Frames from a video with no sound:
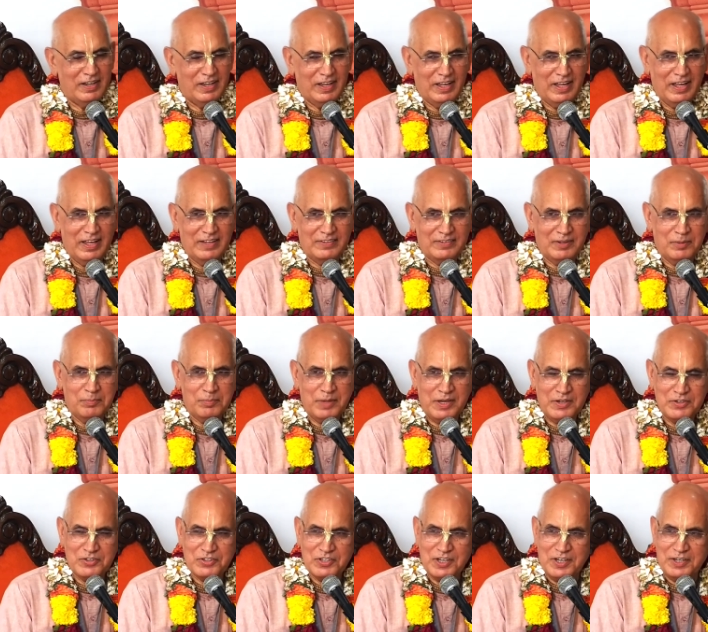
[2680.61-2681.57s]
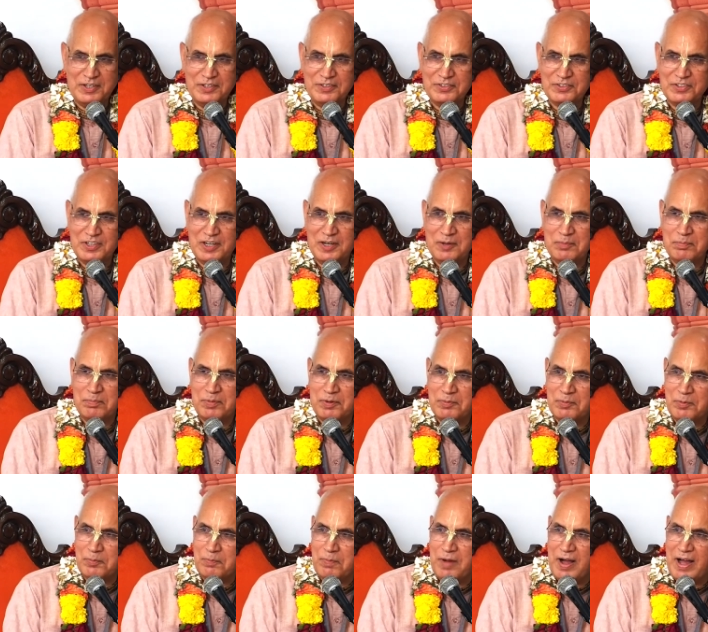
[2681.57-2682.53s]
As I mentioned, Srila
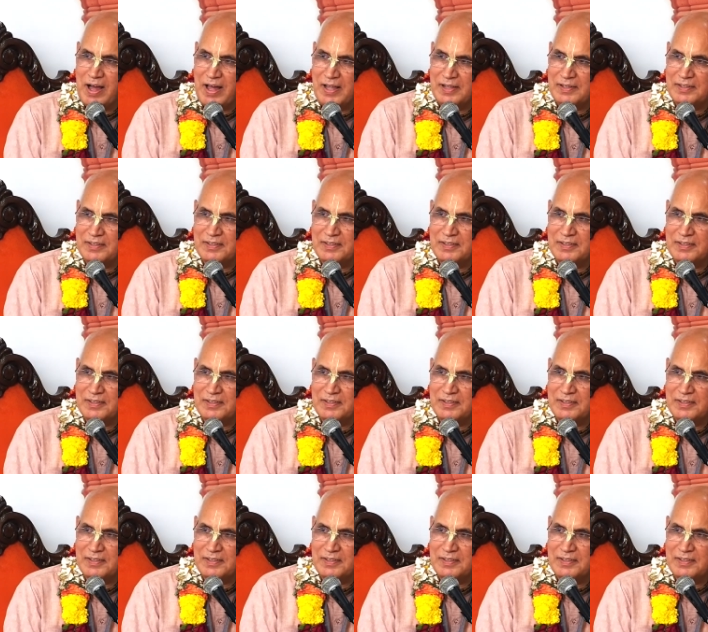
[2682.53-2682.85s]
Prabhupada